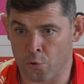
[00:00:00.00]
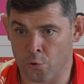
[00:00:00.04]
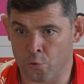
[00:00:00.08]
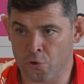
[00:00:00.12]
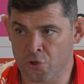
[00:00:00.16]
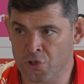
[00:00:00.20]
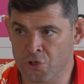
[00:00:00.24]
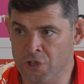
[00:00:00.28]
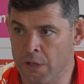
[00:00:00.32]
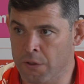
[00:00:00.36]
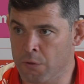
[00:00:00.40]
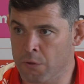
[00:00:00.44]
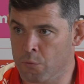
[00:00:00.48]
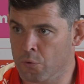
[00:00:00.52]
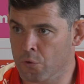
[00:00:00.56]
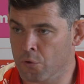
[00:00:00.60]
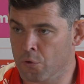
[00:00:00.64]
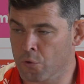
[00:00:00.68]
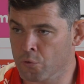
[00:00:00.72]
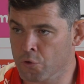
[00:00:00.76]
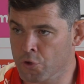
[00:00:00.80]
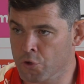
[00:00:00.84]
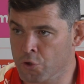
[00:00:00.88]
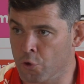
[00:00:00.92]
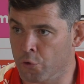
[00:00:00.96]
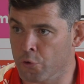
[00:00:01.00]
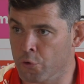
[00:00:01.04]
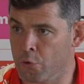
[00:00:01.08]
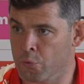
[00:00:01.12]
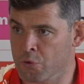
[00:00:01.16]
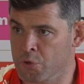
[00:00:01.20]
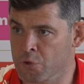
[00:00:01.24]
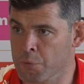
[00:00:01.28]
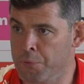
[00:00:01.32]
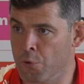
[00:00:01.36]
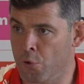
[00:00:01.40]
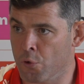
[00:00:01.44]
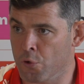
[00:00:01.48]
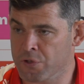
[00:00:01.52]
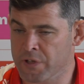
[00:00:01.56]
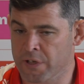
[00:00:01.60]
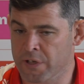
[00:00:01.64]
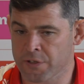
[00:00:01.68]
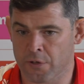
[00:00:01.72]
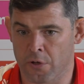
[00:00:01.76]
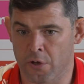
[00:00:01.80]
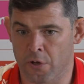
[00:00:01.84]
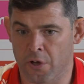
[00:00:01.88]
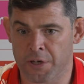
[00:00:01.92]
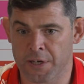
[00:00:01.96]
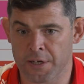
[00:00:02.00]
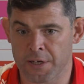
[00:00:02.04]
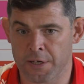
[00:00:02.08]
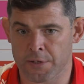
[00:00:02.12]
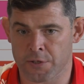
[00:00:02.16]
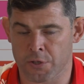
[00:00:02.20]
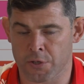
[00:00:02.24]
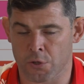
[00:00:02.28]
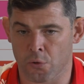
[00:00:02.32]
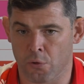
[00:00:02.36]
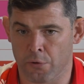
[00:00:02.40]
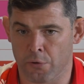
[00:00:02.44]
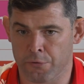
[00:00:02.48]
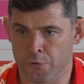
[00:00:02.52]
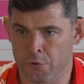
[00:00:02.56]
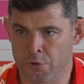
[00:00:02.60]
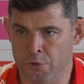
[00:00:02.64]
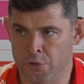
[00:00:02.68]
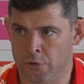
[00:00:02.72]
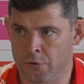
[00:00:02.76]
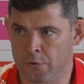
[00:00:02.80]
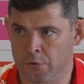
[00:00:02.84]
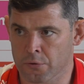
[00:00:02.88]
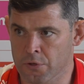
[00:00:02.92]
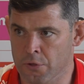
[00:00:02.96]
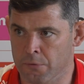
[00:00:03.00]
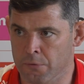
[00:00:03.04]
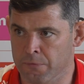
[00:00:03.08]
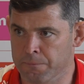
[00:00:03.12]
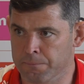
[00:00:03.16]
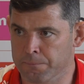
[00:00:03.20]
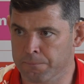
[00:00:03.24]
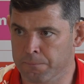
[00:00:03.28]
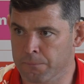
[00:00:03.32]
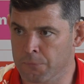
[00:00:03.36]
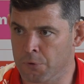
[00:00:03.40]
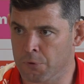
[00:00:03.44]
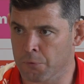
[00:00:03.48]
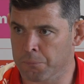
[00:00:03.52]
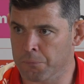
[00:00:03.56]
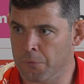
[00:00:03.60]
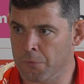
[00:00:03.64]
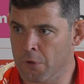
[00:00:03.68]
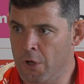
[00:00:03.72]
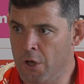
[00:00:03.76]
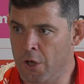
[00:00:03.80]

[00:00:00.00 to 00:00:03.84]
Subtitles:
I understood there was a process that I needed to go through to you know,